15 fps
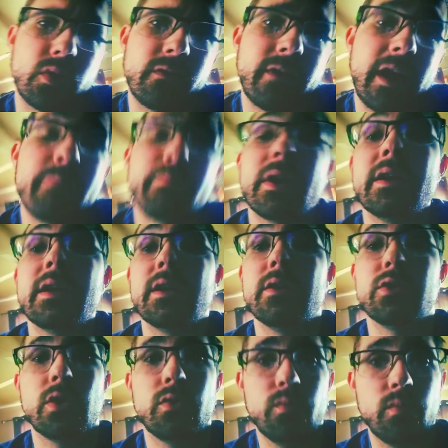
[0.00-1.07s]
War 5, but
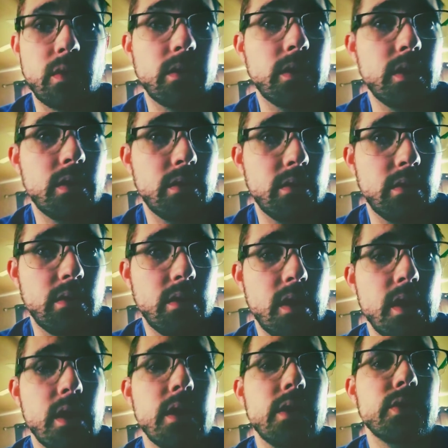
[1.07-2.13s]
don't
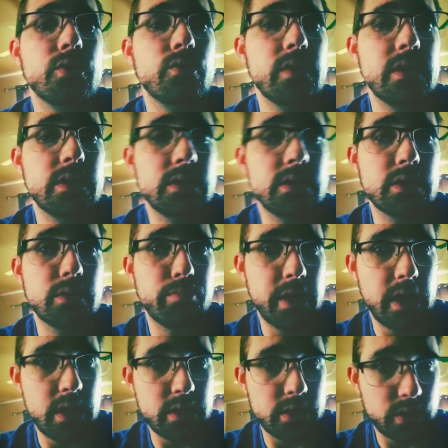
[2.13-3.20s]
worry. To ease the
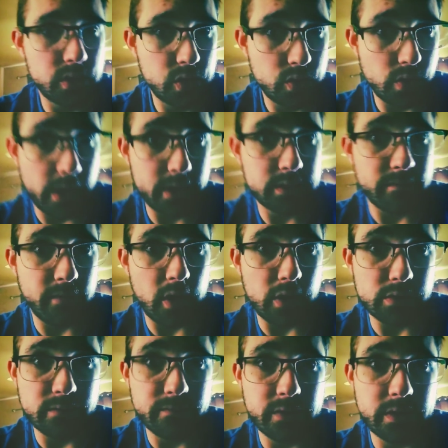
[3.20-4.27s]
pain and stress of all
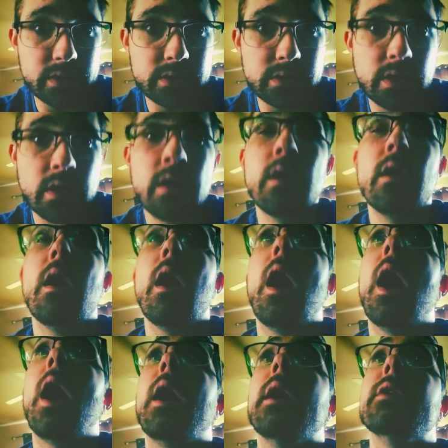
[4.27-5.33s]
of this,
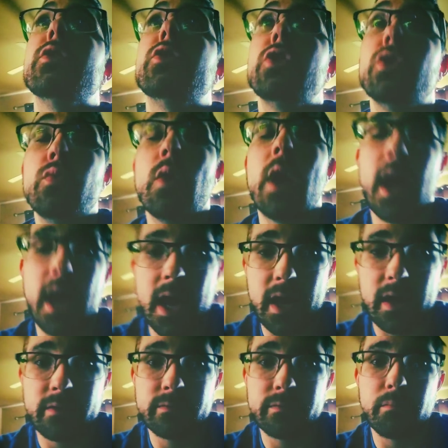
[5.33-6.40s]
I do
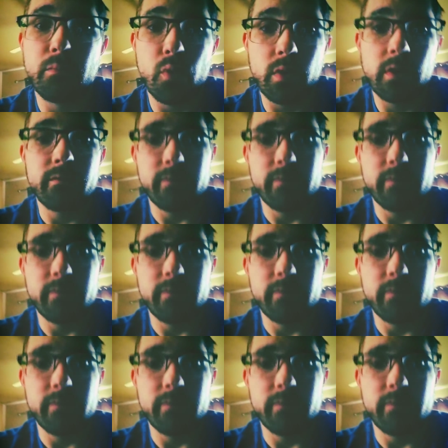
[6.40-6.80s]
have more